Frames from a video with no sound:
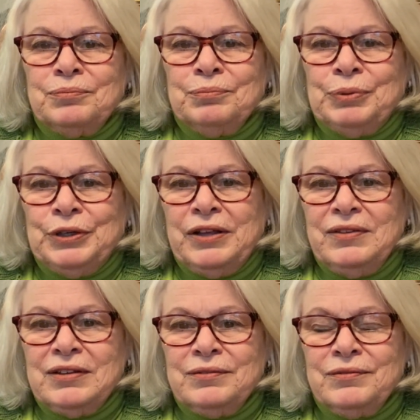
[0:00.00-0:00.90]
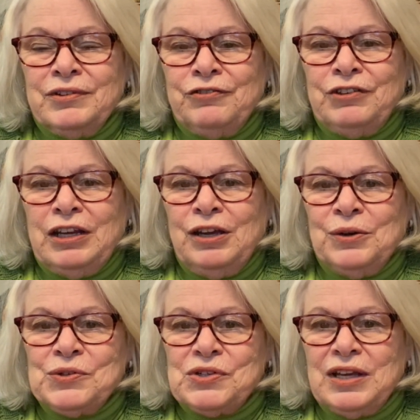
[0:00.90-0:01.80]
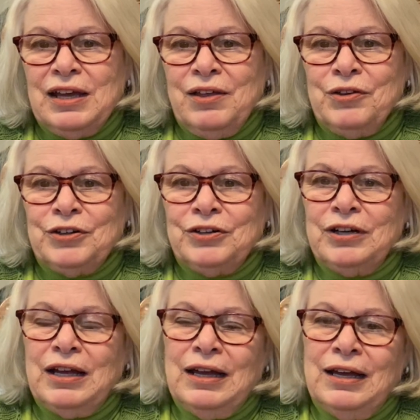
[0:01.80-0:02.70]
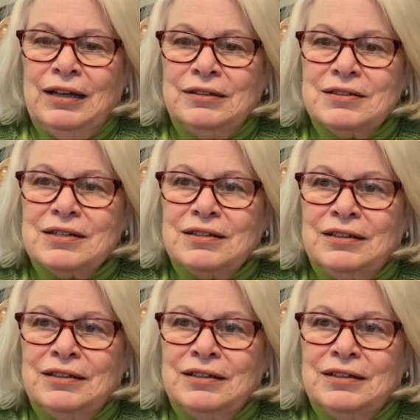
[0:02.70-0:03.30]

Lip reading: putting the videos together and